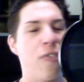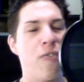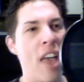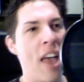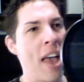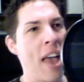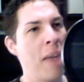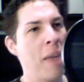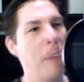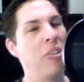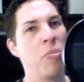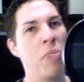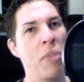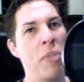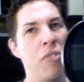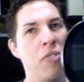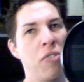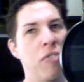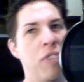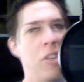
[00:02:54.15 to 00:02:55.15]
families
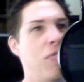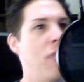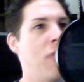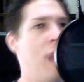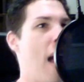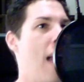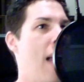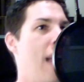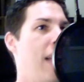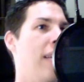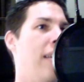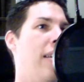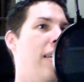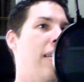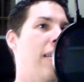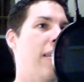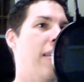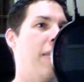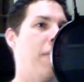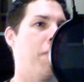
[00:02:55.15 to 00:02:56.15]
being
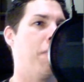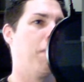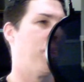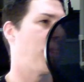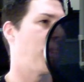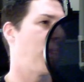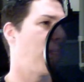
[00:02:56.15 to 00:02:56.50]
reunited, and